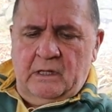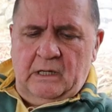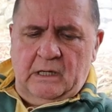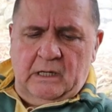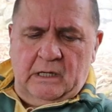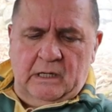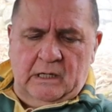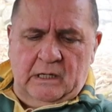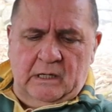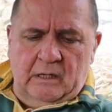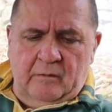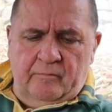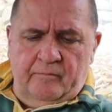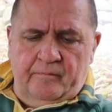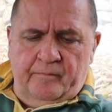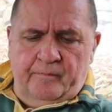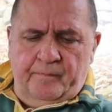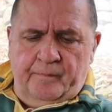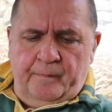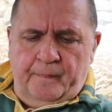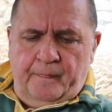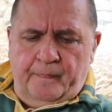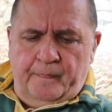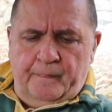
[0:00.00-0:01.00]

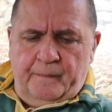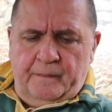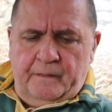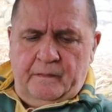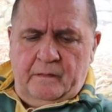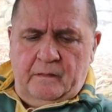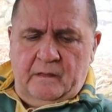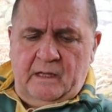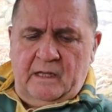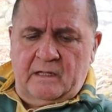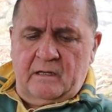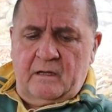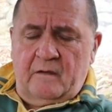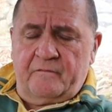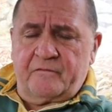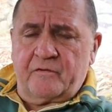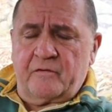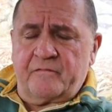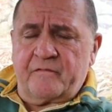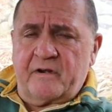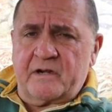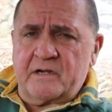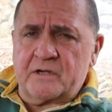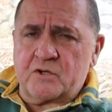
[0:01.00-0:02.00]
and
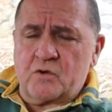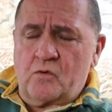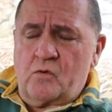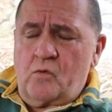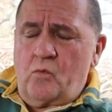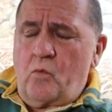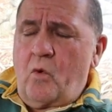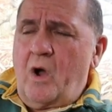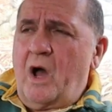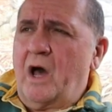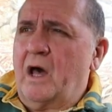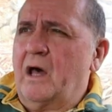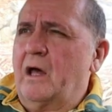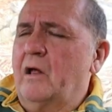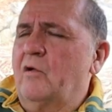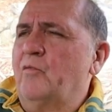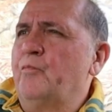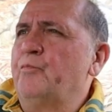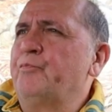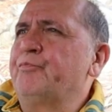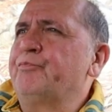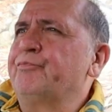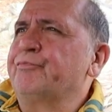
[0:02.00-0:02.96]
after a very short while.